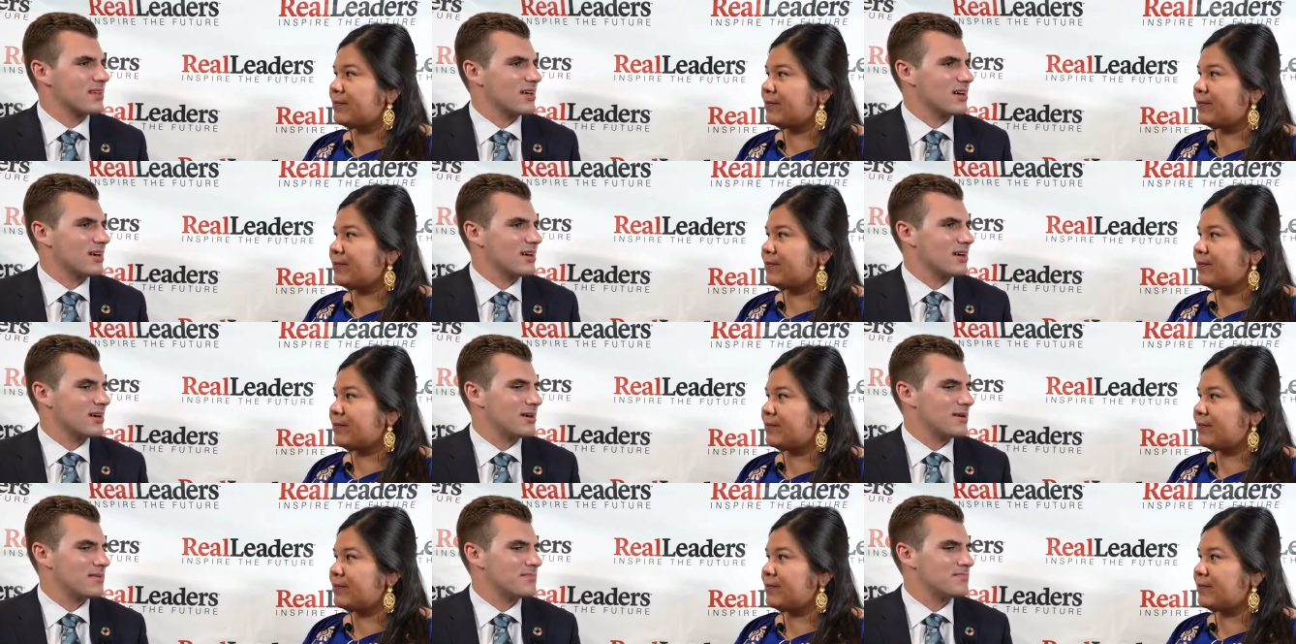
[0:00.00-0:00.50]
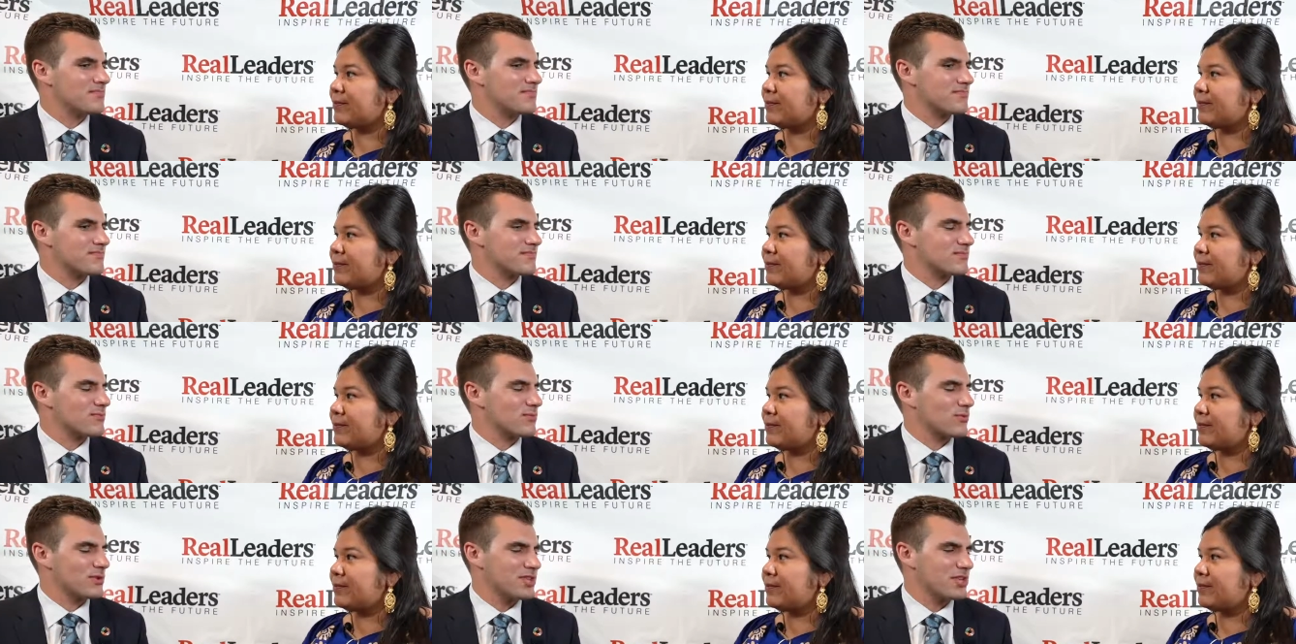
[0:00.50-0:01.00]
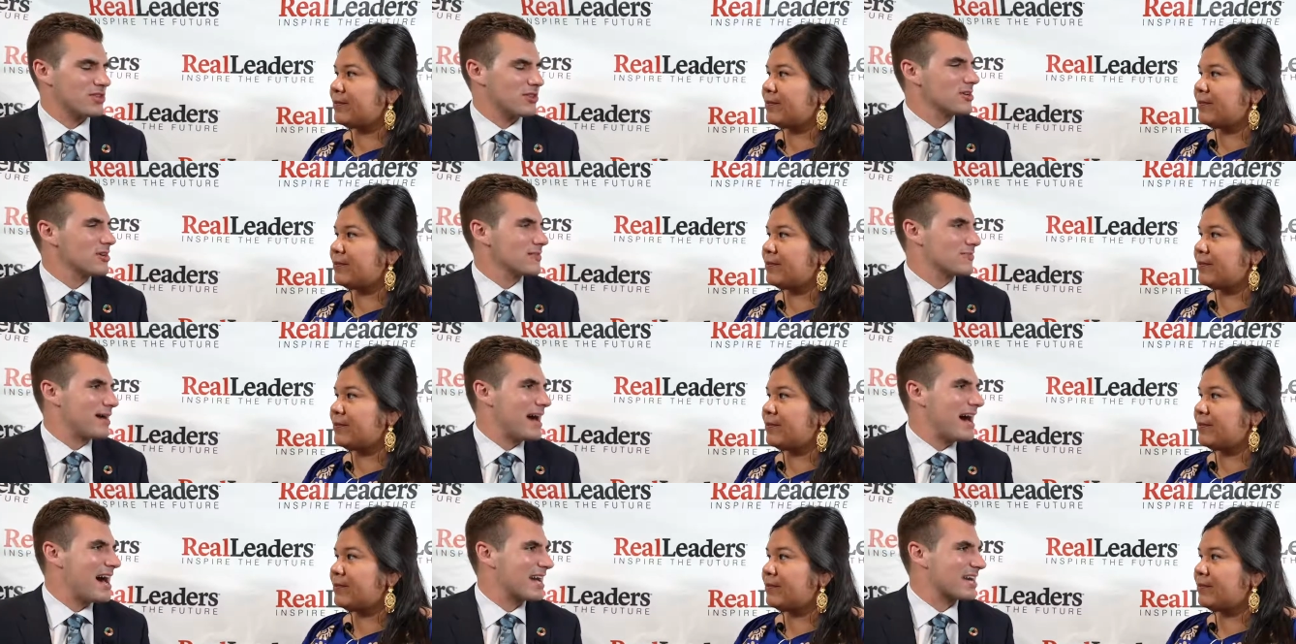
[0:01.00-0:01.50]
Speaker 1: Um, when you
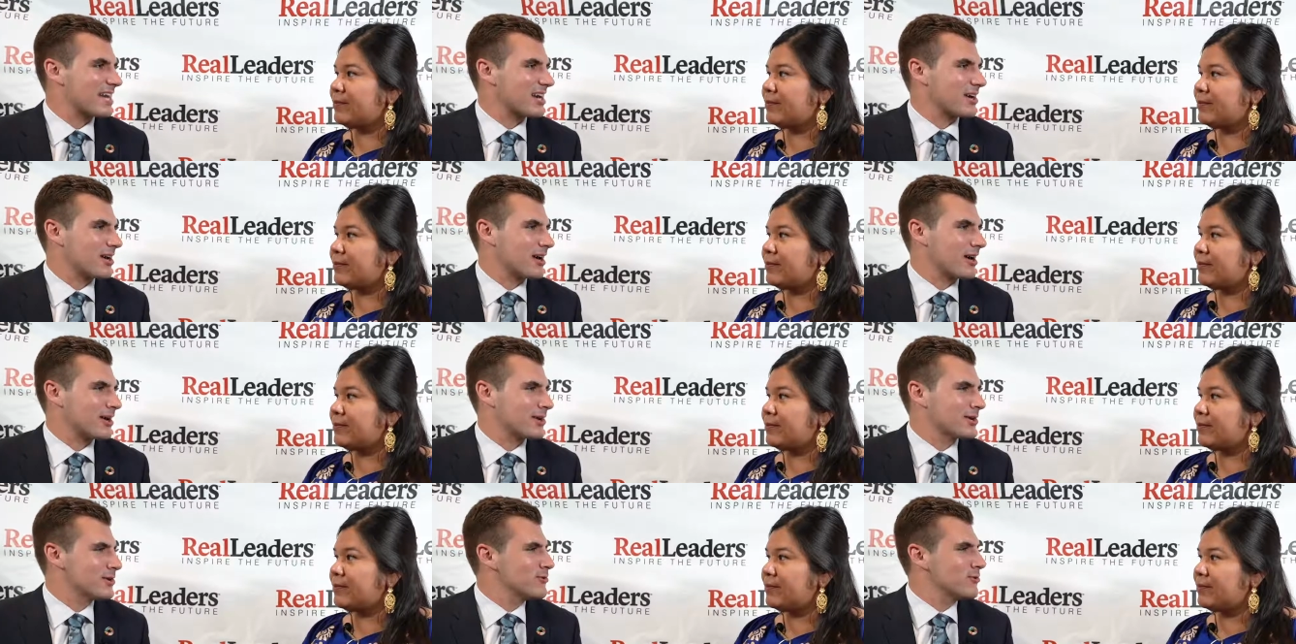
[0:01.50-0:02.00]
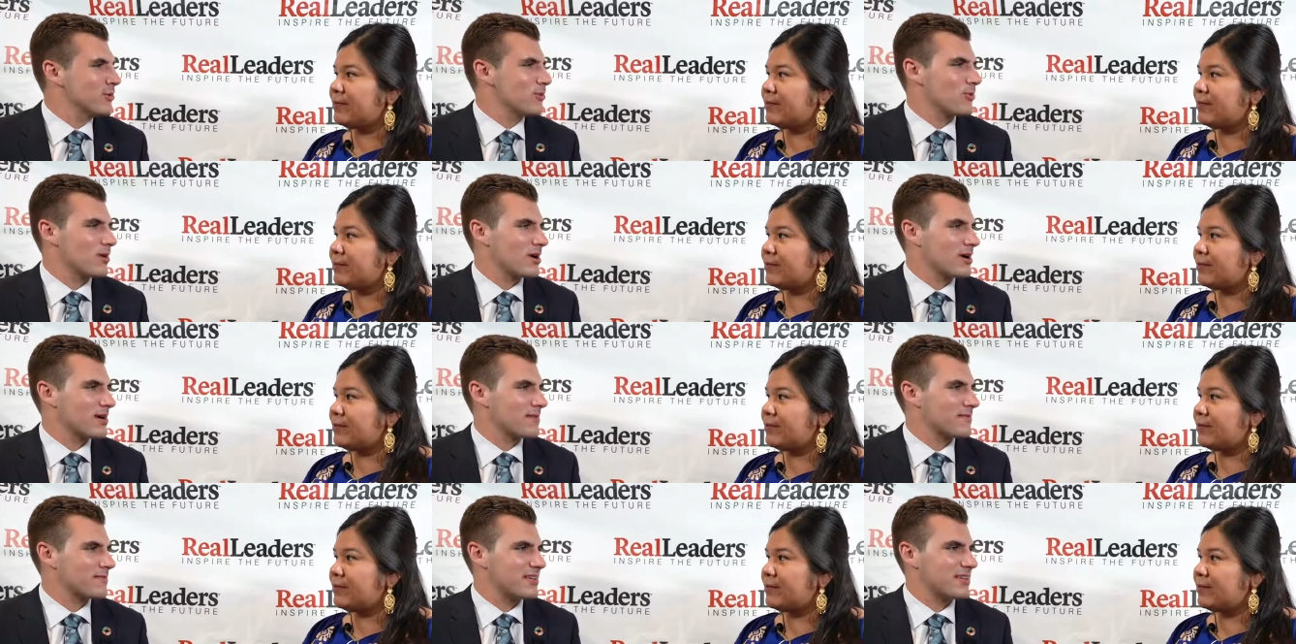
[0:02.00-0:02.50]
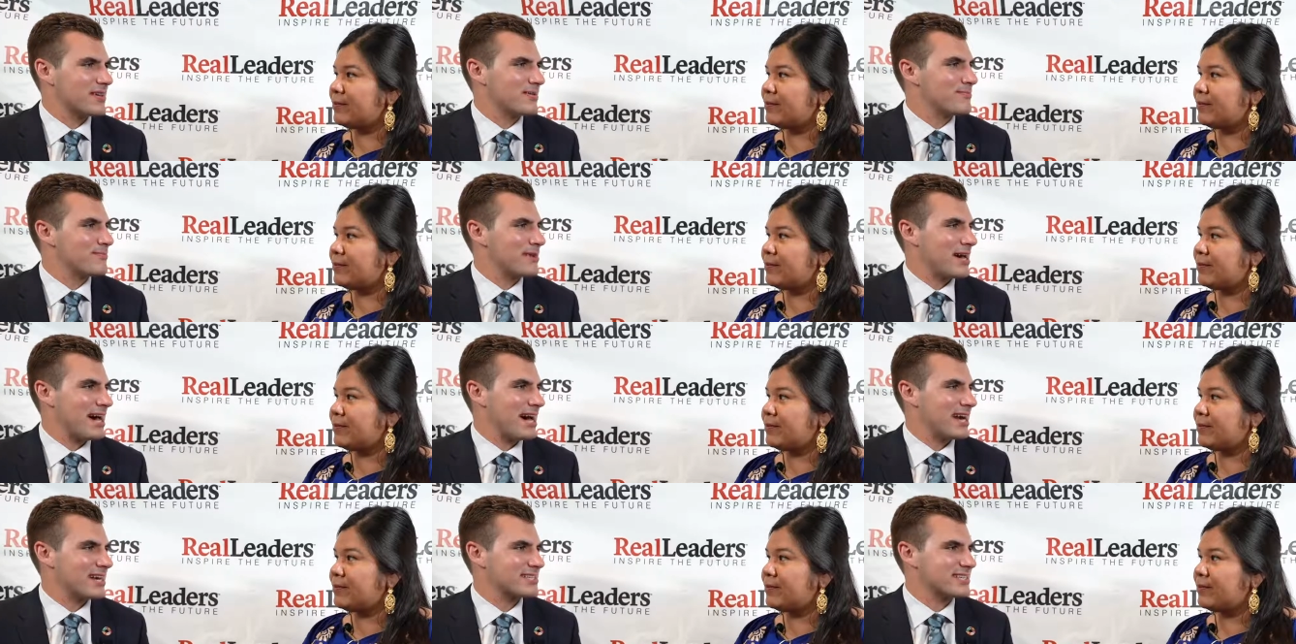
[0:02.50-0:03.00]
look back, are, are, you aware of the
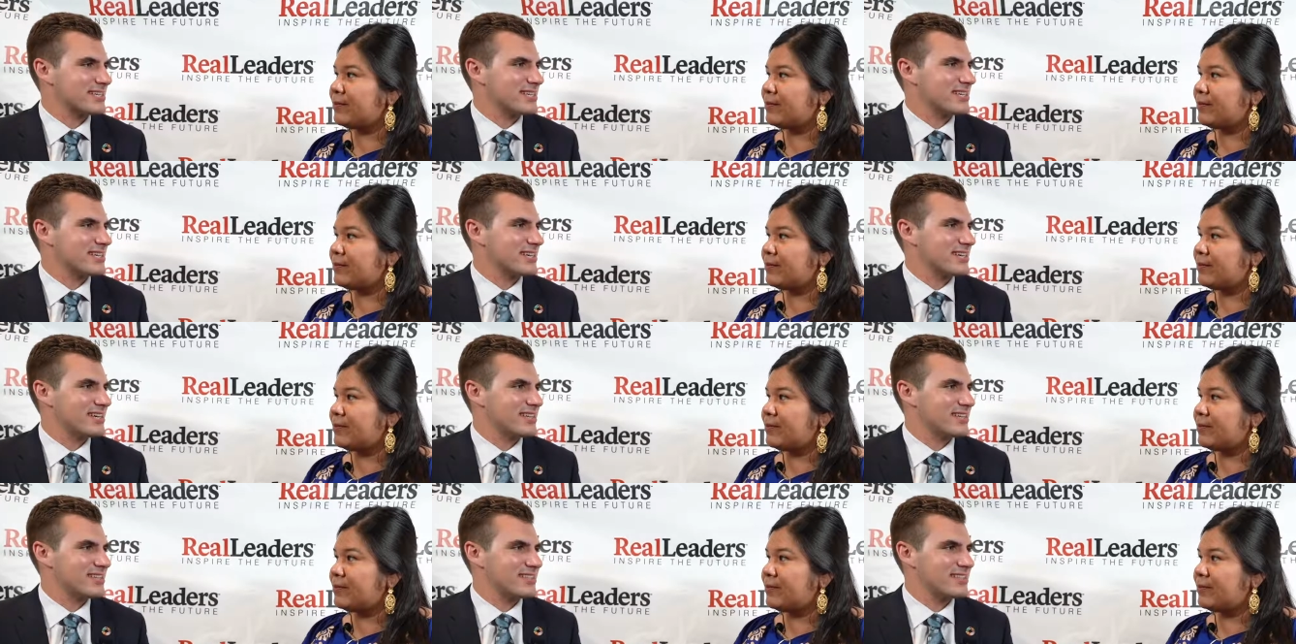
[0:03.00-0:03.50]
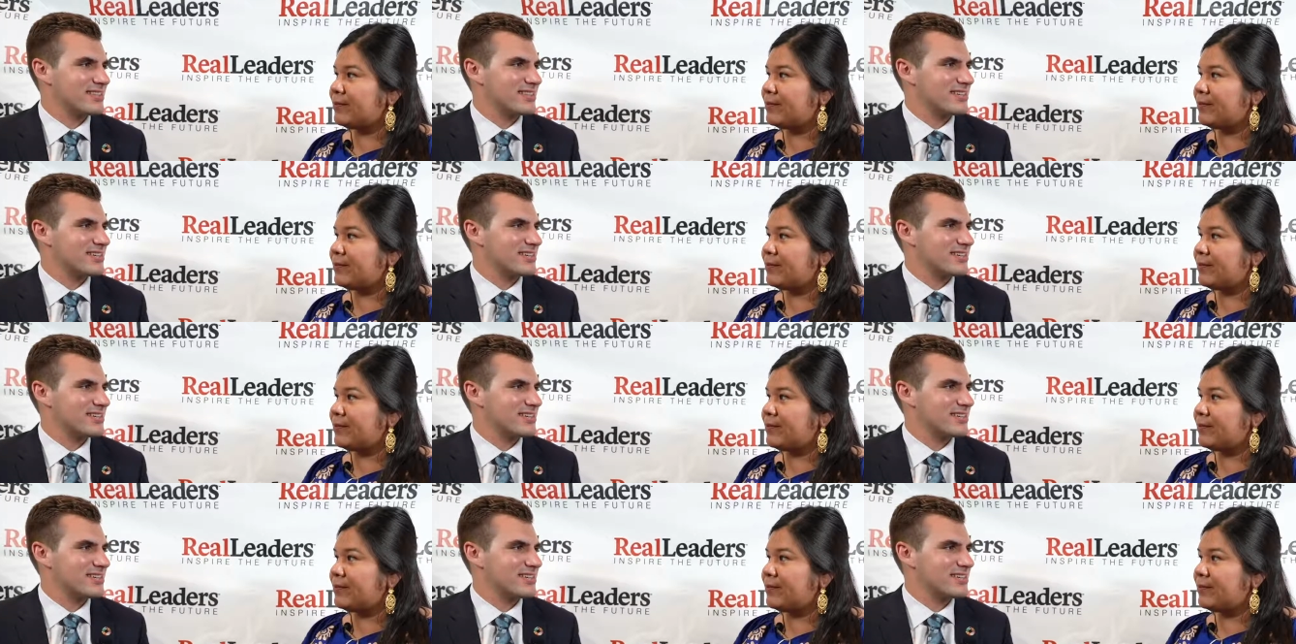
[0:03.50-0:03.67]
impact and the,